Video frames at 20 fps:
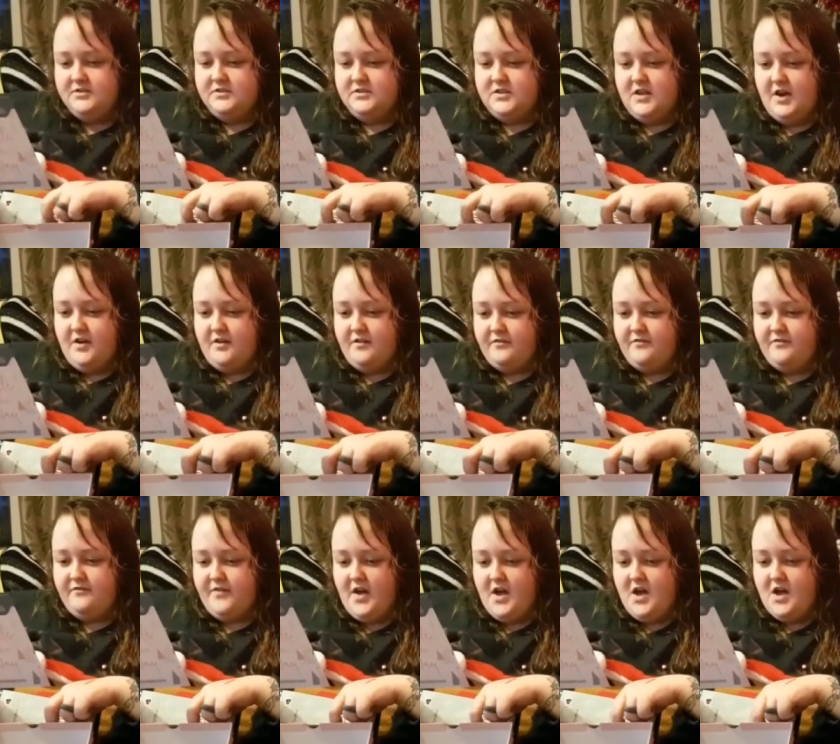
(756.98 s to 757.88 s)
So
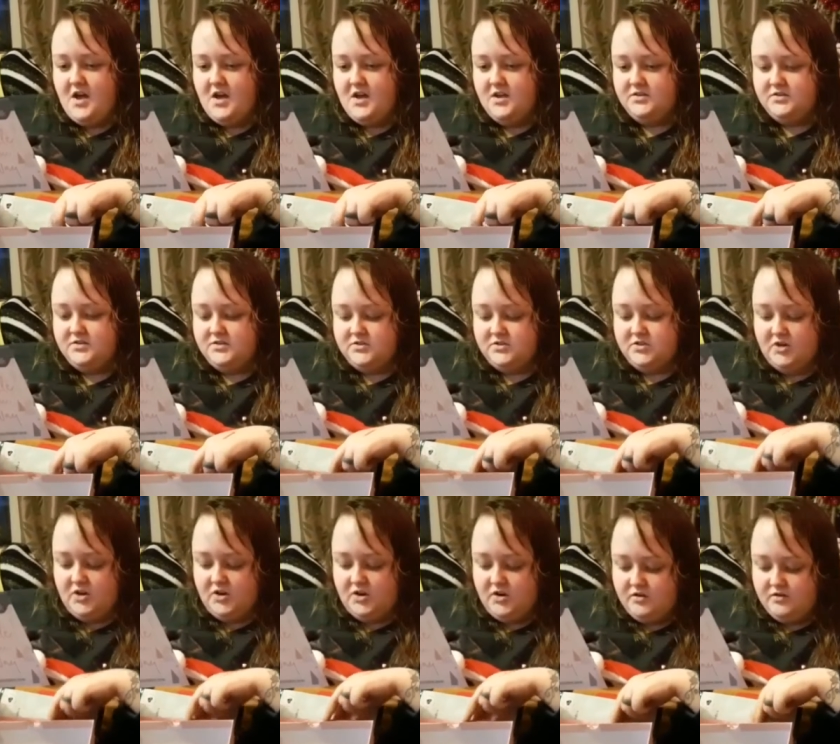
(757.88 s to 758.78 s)
first
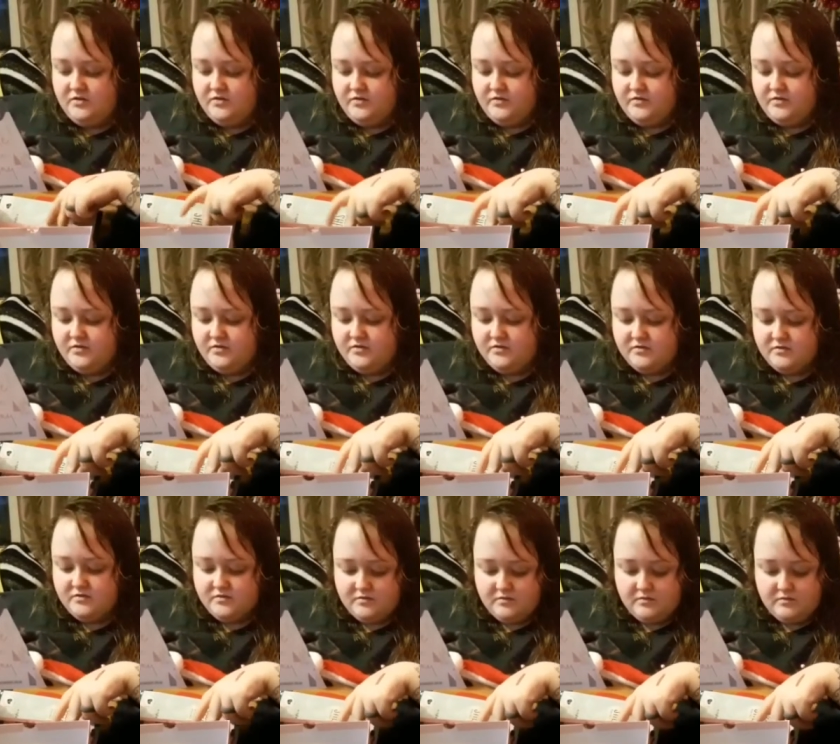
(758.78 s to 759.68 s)
off,
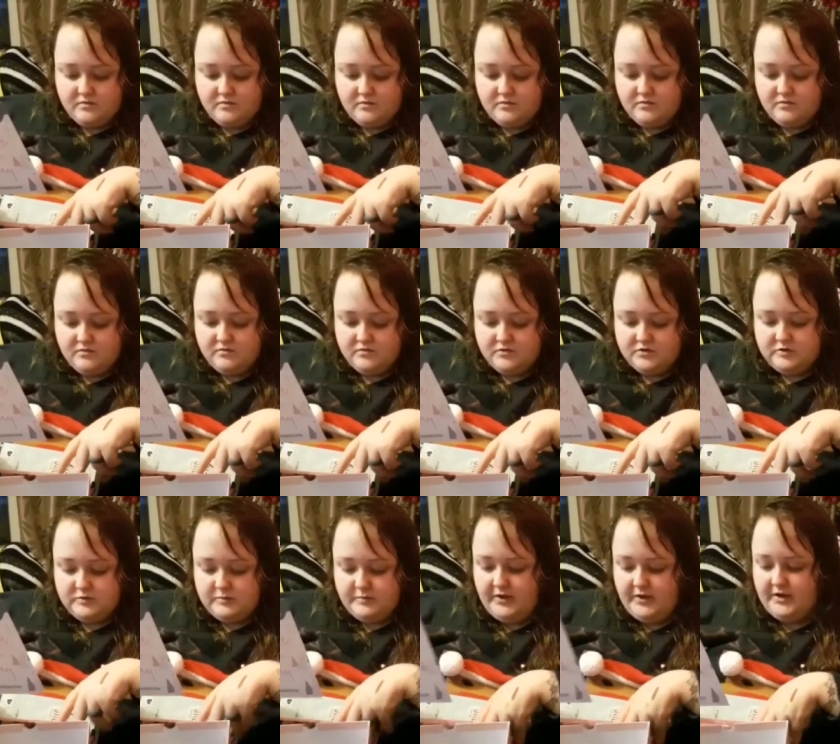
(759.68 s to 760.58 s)

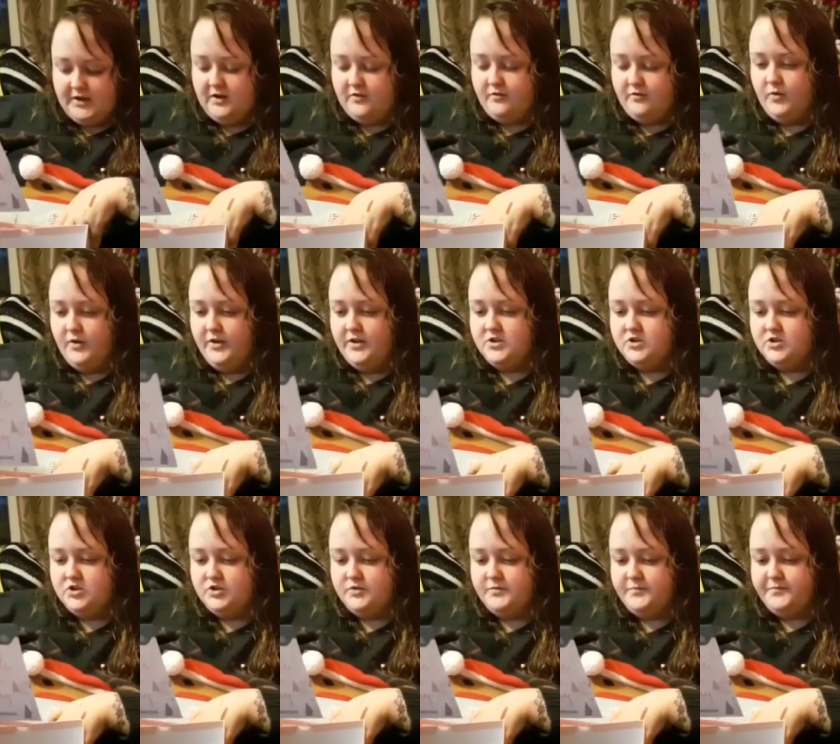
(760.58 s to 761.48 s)
speaking of
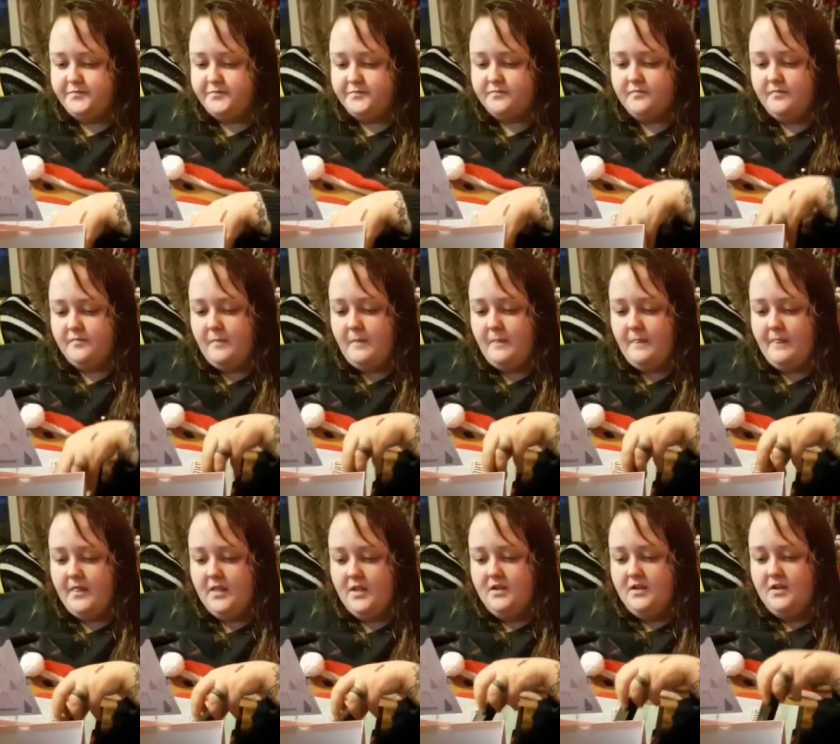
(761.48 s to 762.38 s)
which,
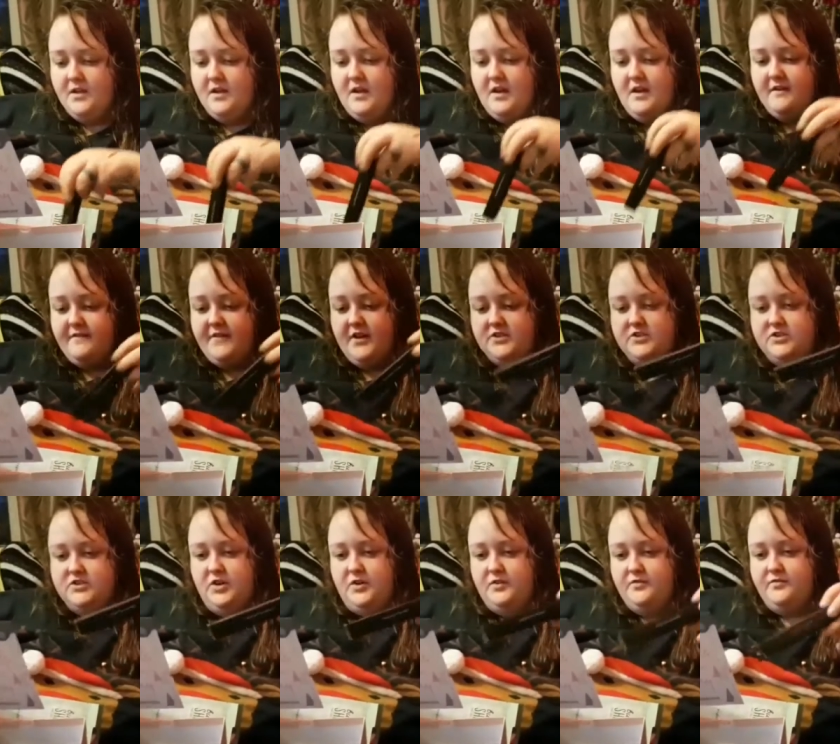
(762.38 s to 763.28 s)

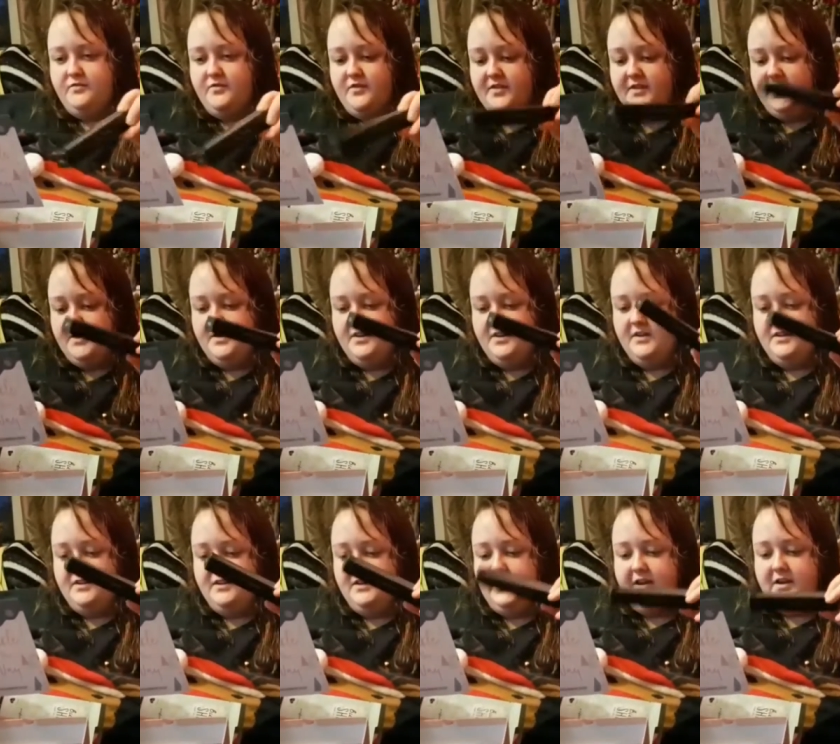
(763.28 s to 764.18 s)
first off, for the
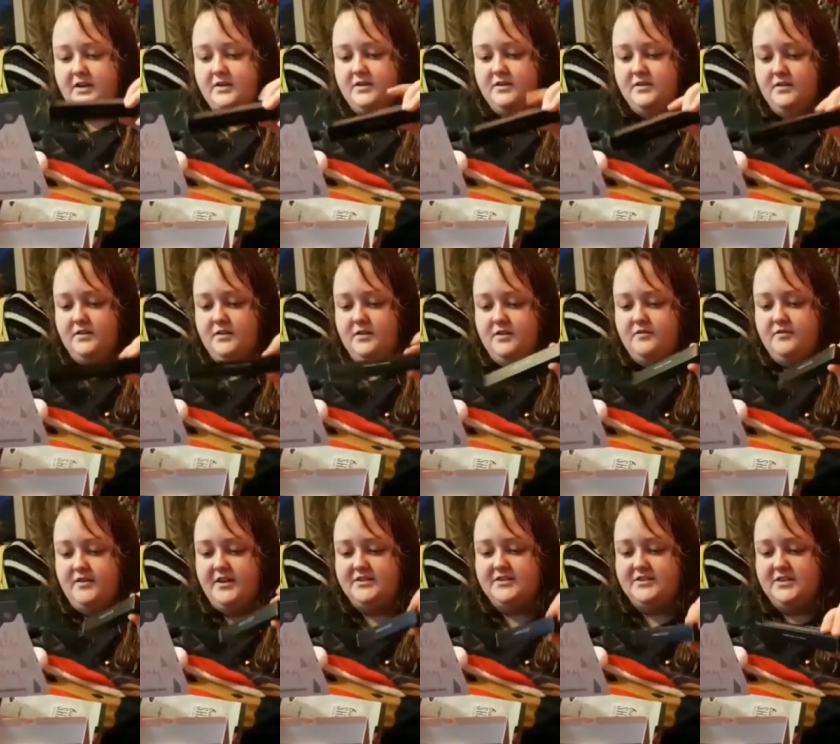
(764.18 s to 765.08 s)
lip,
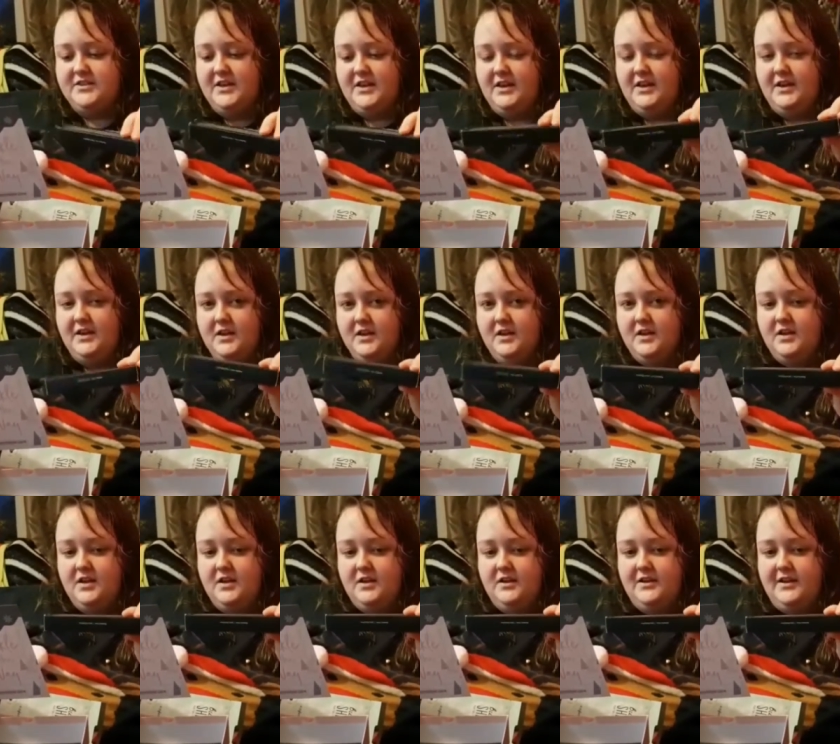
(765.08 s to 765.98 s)
Laritzy
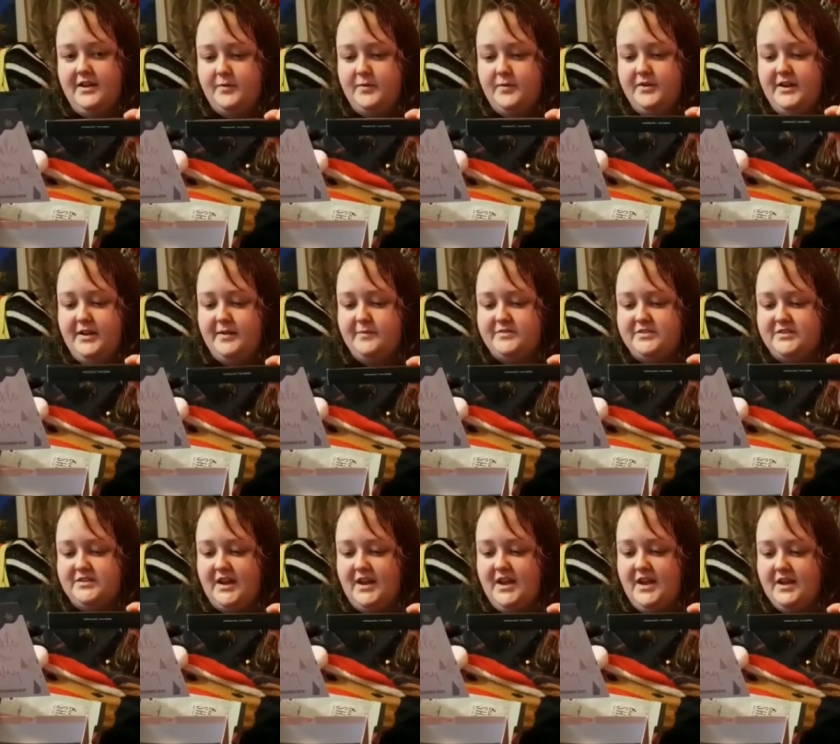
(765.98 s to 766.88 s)
liquid
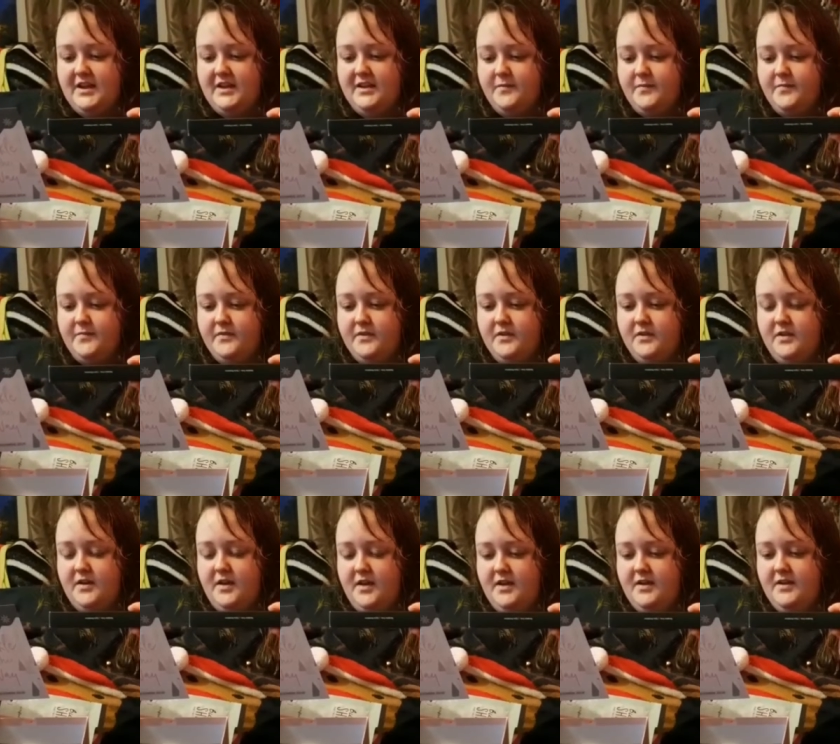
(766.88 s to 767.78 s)
lipstick,
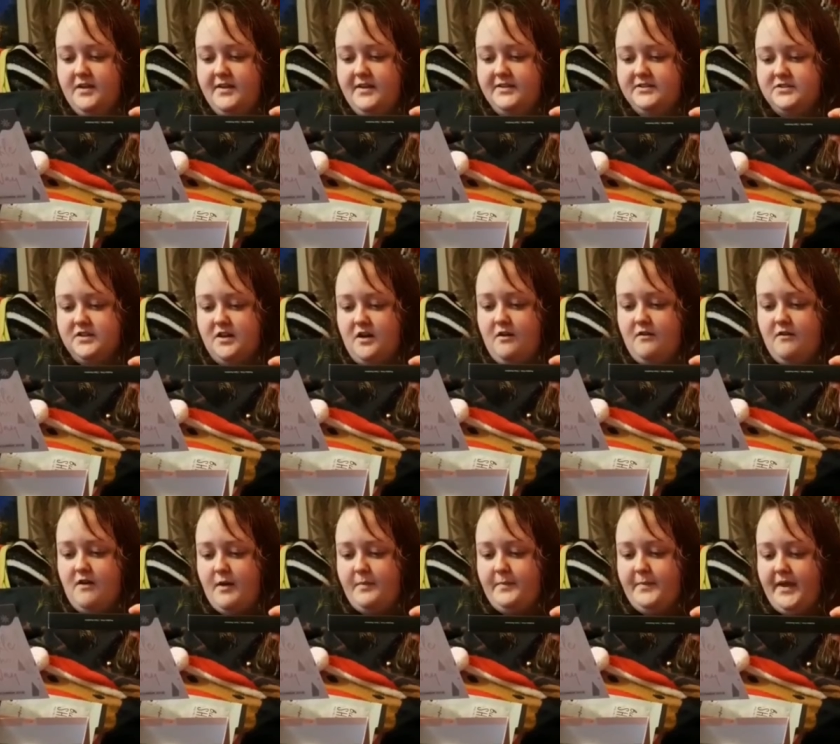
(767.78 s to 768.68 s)
its R
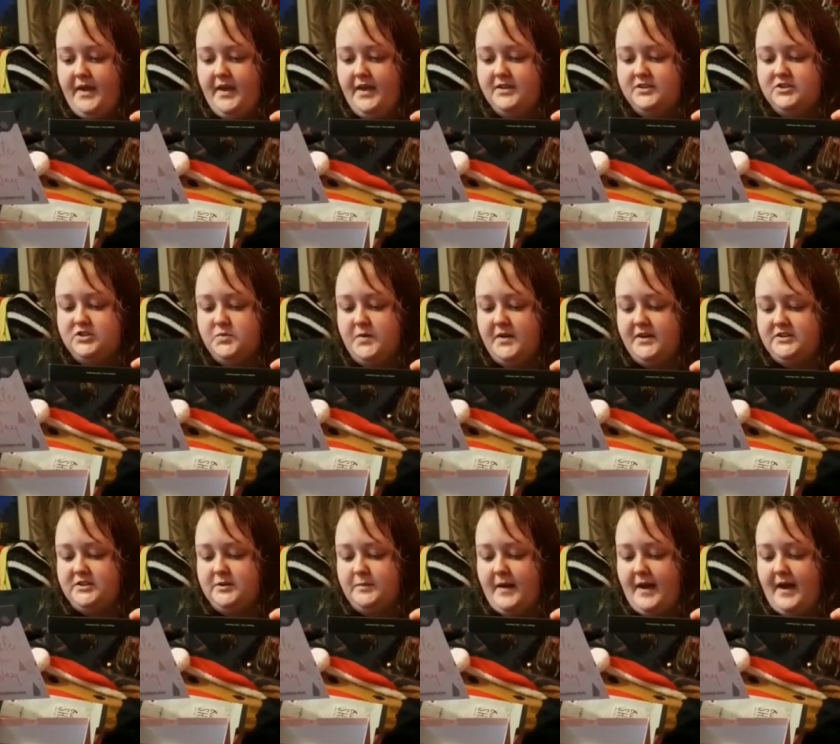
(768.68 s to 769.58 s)
R P is
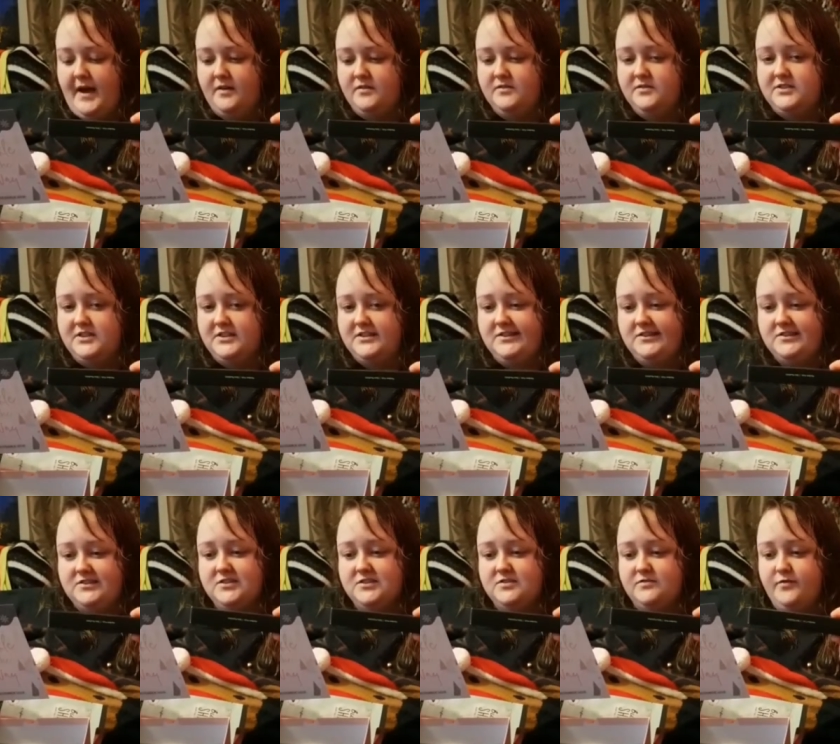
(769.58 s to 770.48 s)
twenty pounds, and
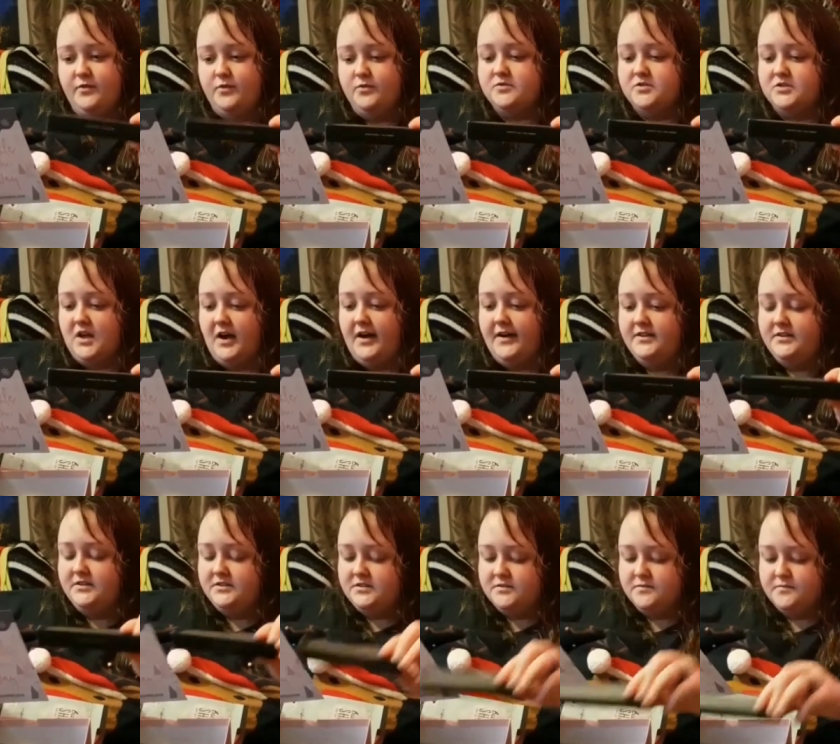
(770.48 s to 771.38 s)
this is full
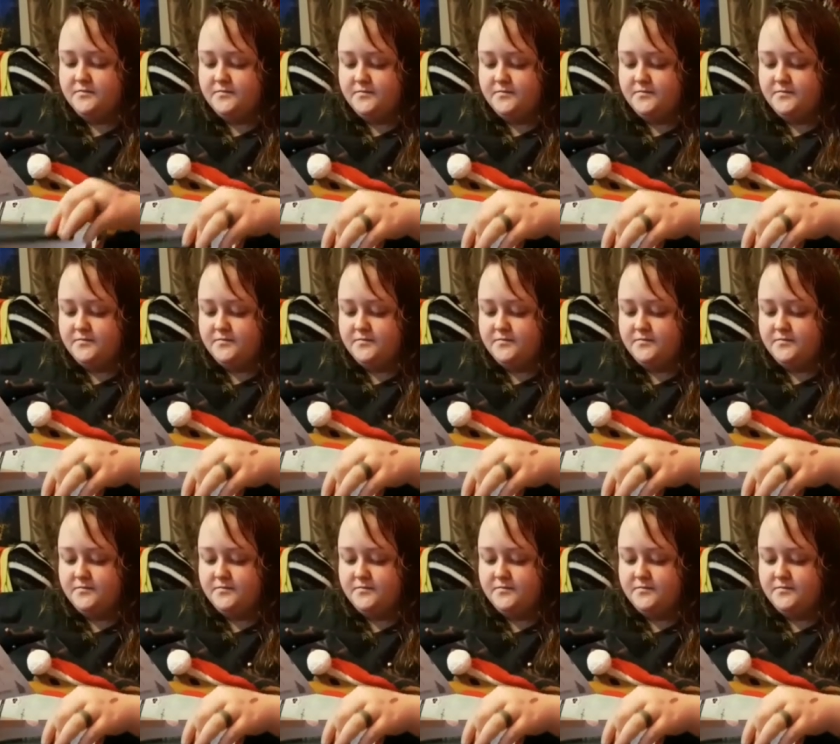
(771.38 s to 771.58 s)
size.